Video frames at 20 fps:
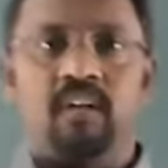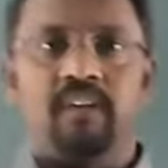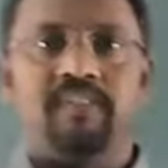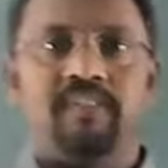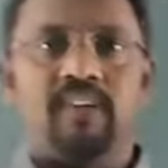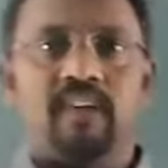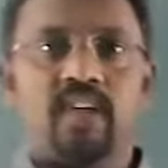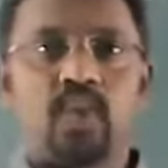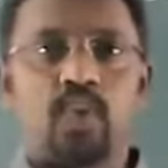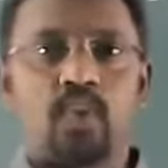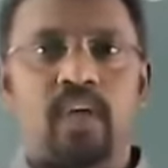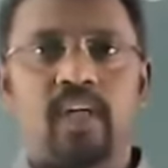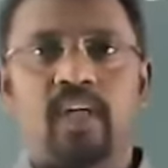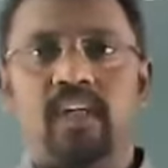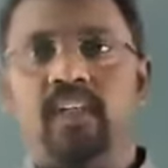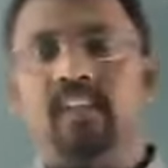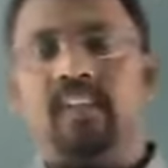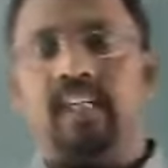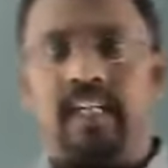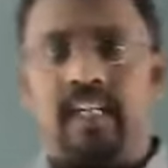first
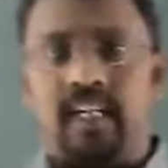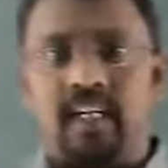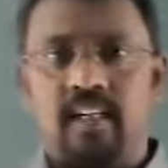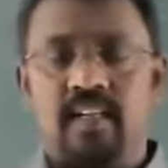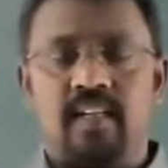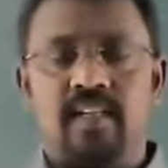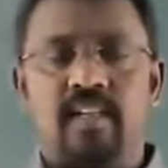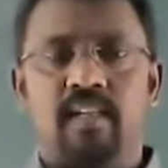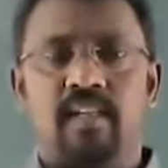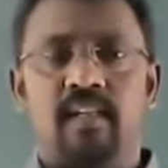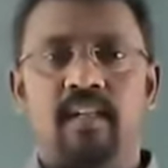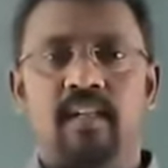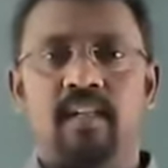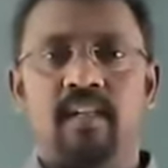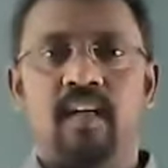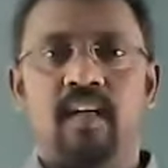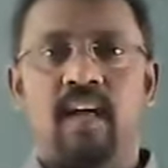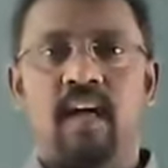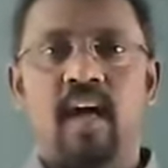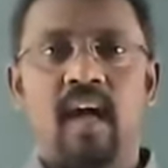one, that is
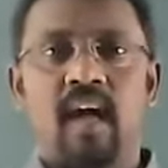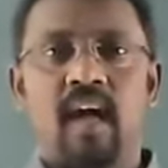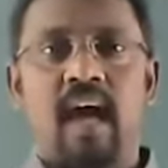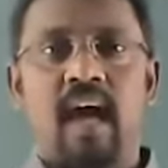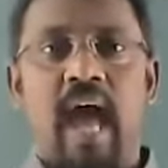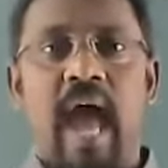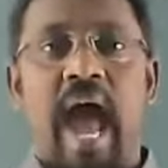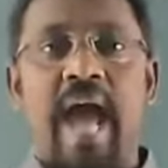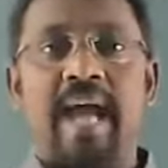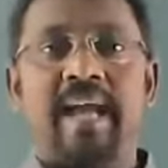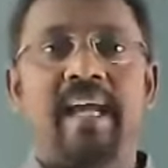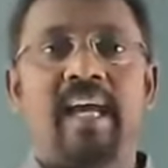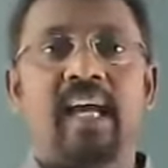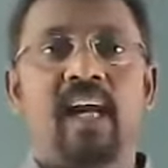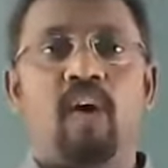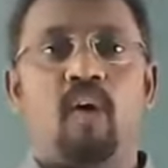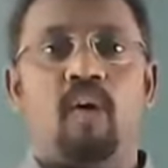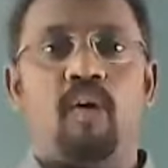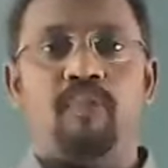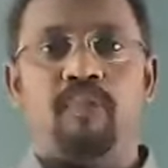
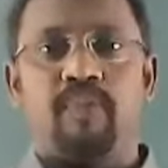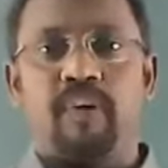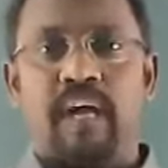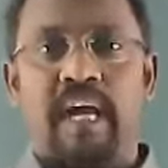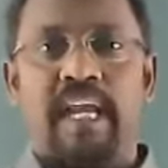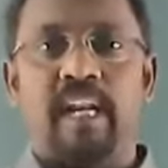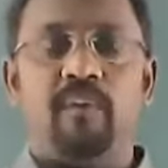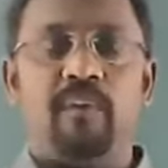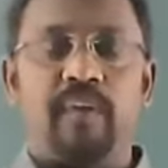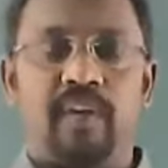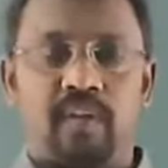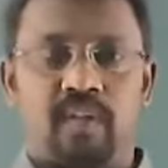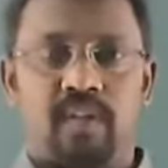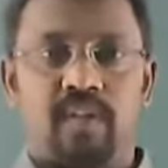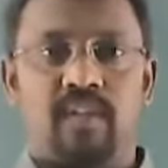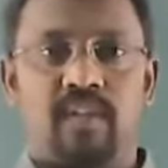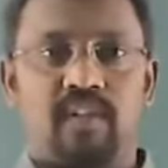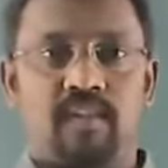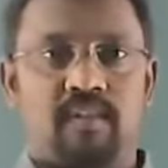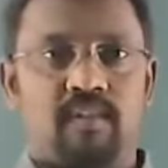angle of elevation.